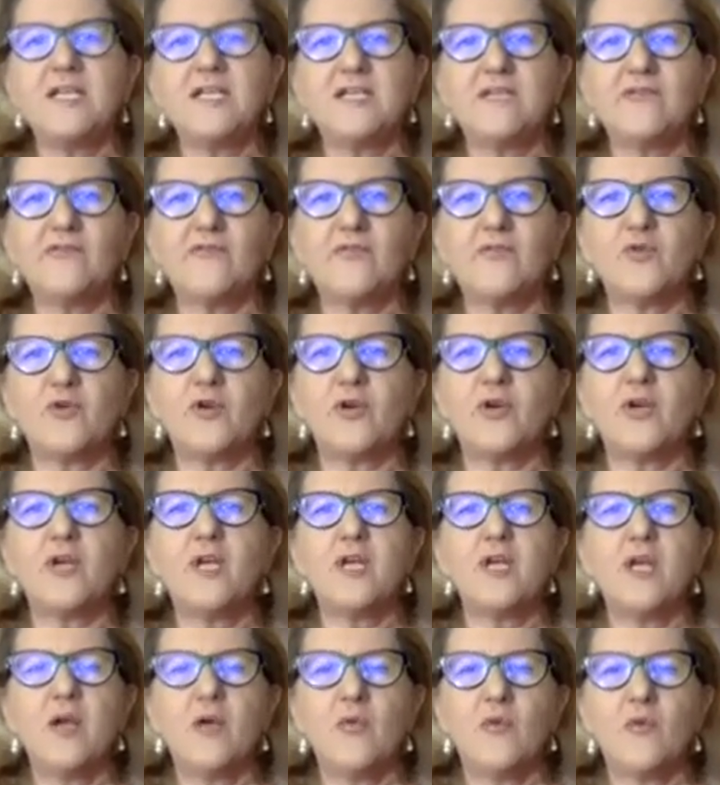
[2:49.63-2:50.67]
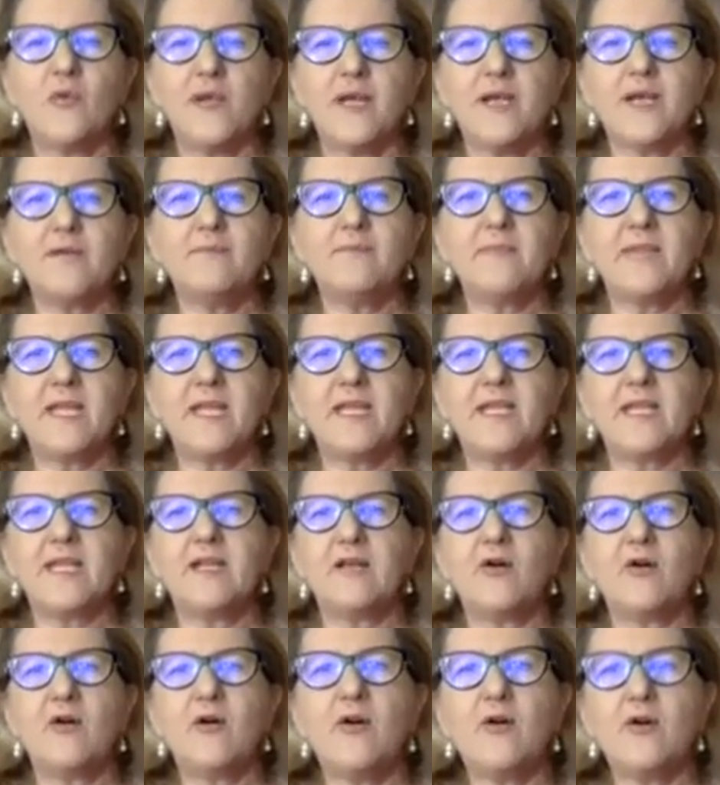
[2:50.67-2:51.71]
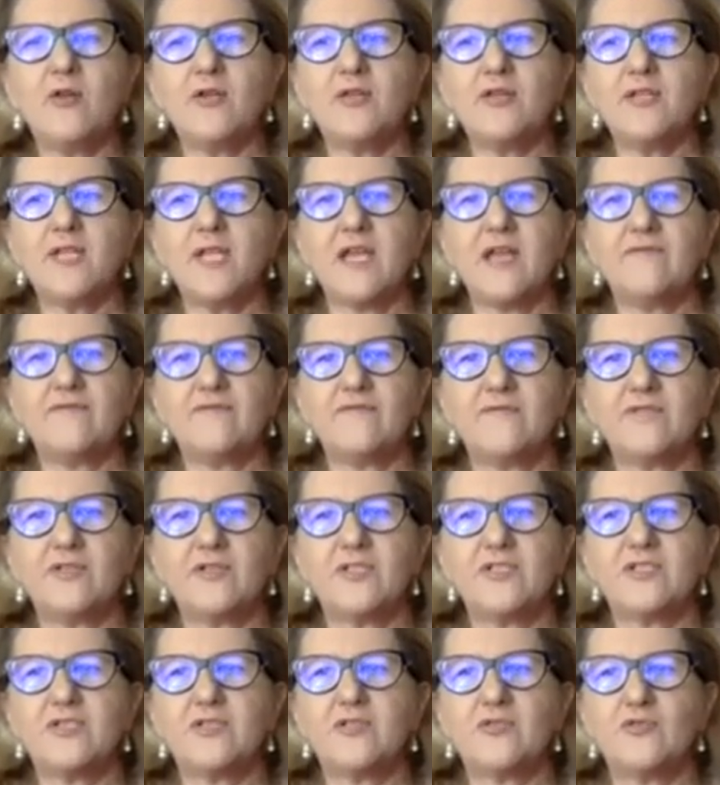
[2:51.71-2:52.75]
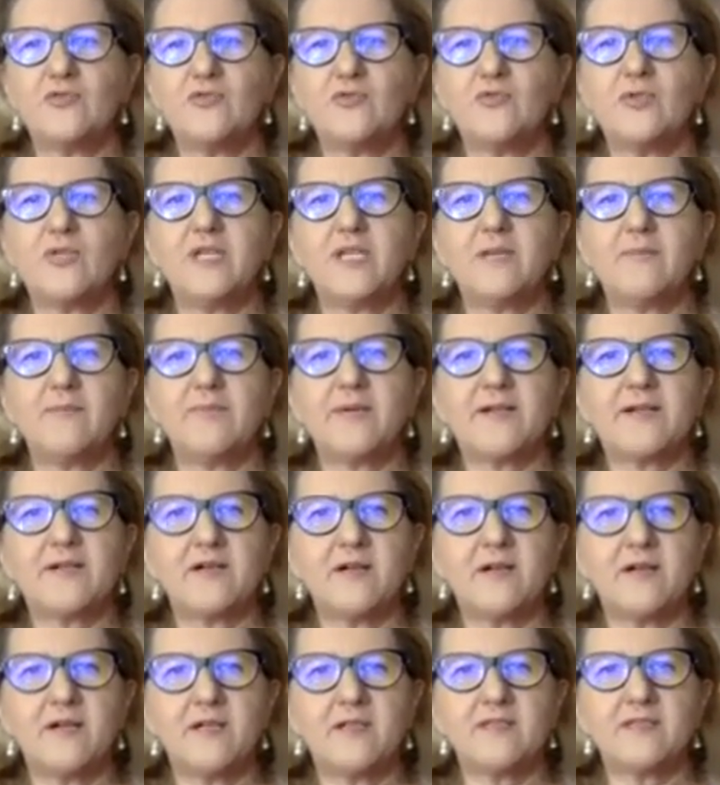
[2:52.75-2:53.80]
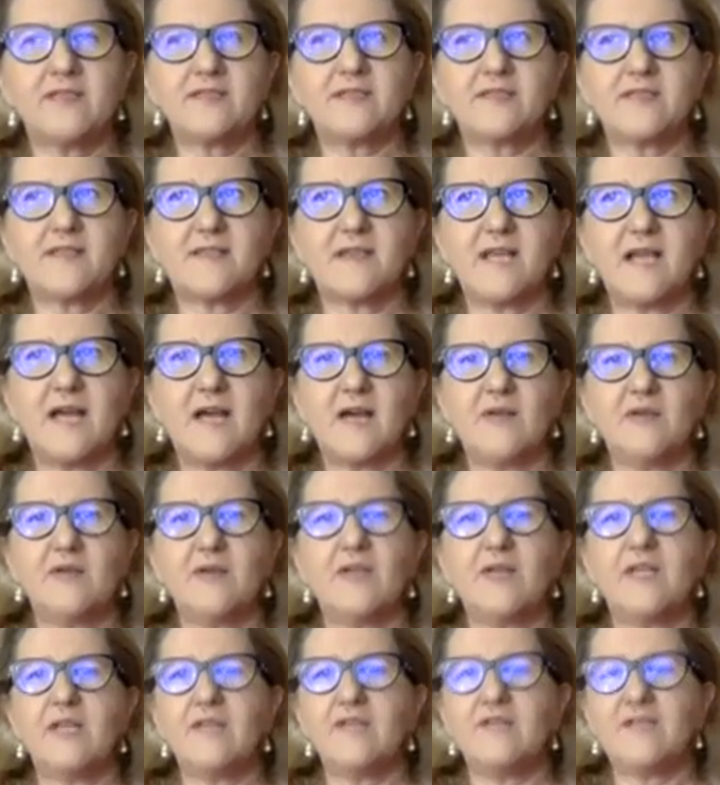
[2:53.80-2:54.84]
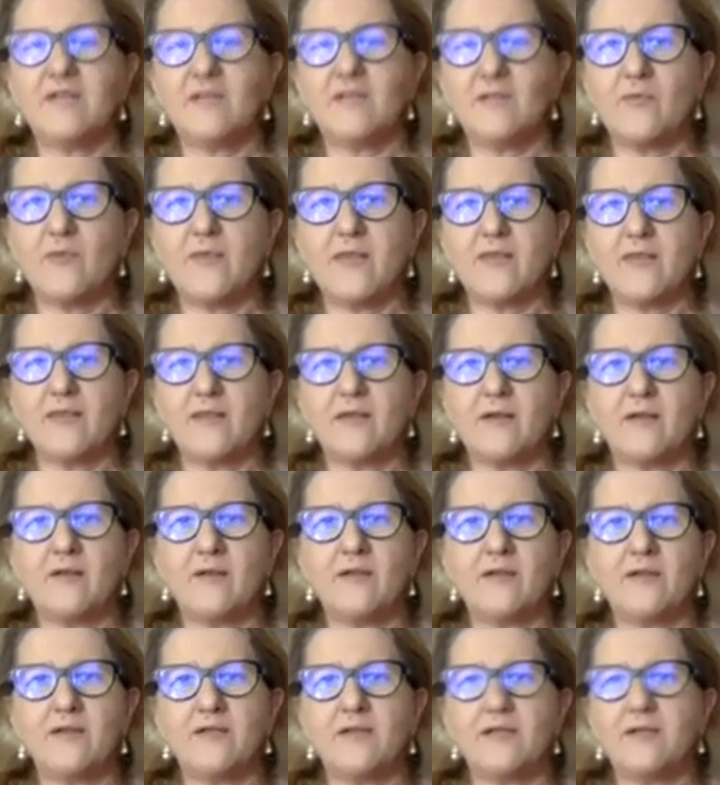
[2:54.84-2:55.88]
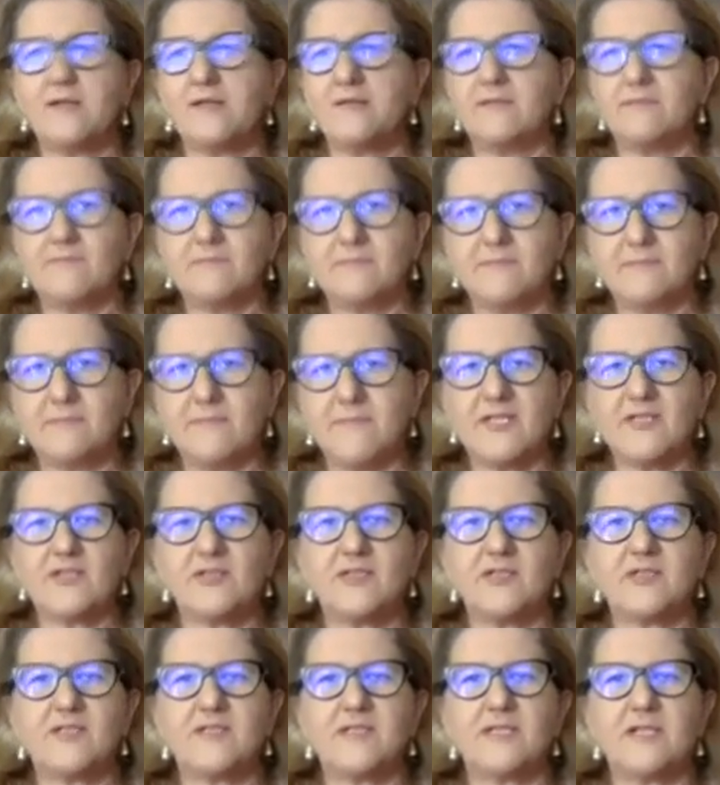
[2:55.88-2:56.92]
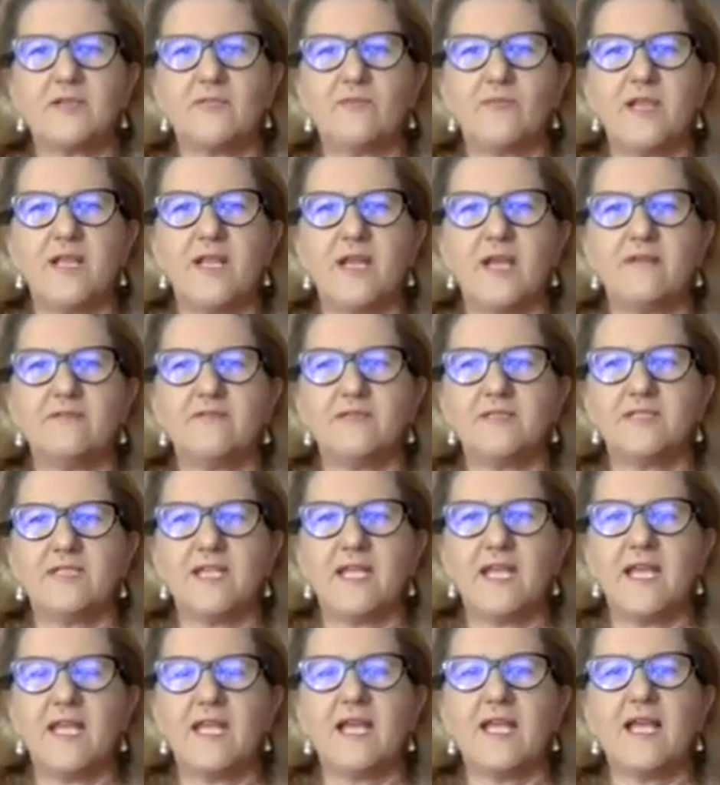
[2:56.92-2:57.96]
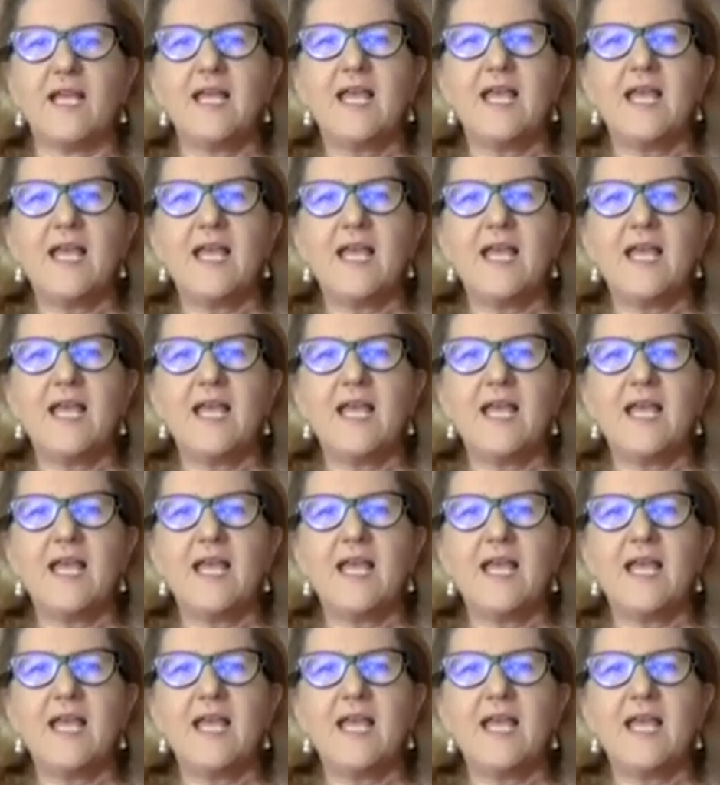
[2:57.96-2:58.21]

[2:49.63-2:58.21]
Therefore, we are making all the efforts to keep our costs down, even with all the measures that we have to take.